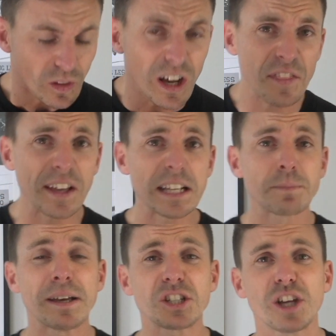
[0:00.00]
I think his
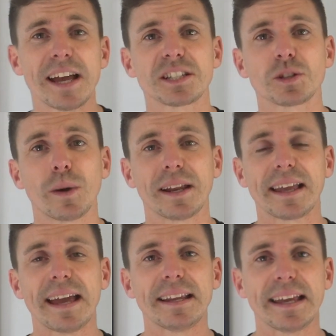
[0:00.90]
best chance to win
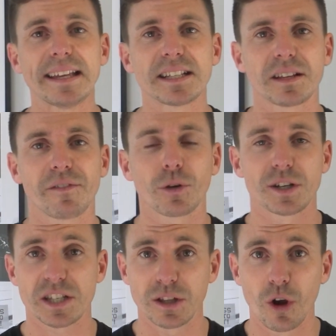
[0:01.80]
again is for a
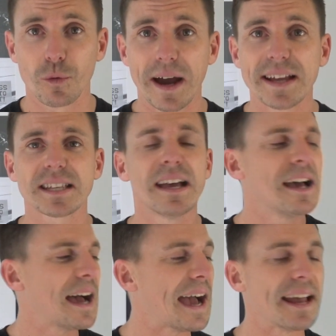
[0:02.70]
slow race
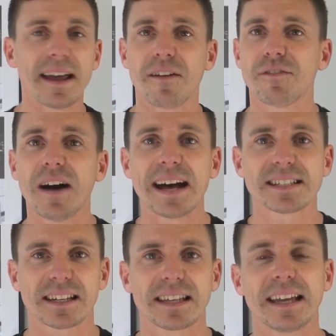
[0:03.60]
and a
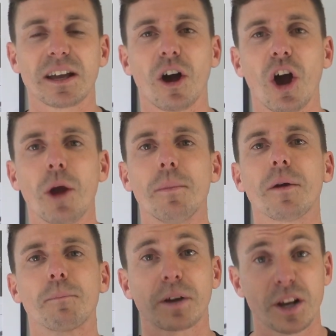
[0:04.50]
fast kick home
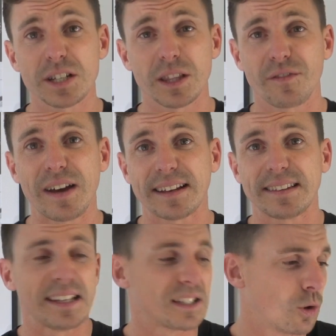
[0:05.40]
because of the fact
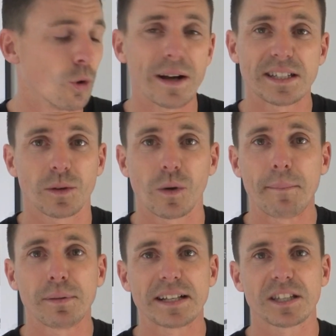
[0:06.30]
that he's always in the right
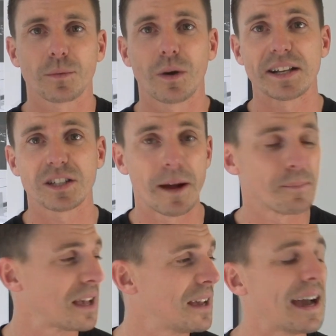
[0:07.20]
place at the right
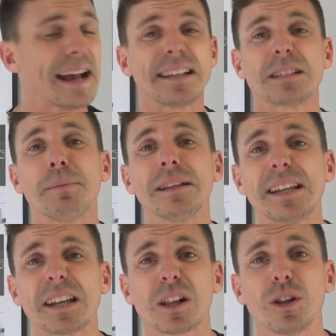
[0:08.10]
time, and his
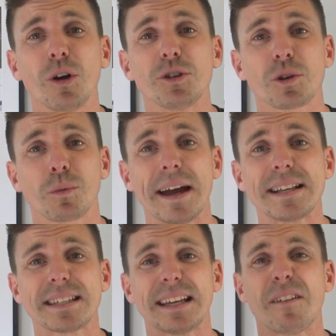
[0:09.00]
ability to close a
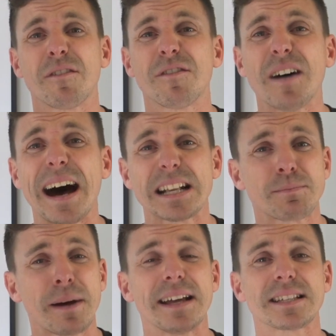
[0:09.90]
race in a fast
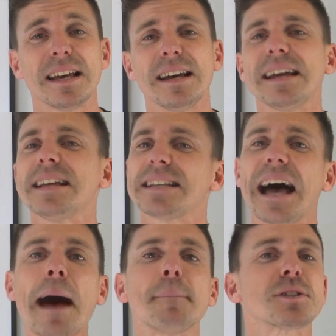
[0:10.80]
pace is
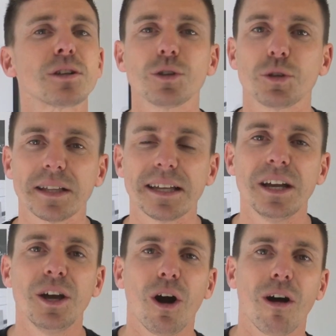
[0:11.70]
absolutely
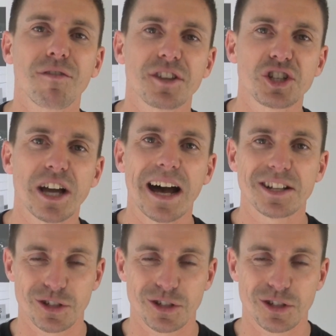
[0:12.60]
off the charts.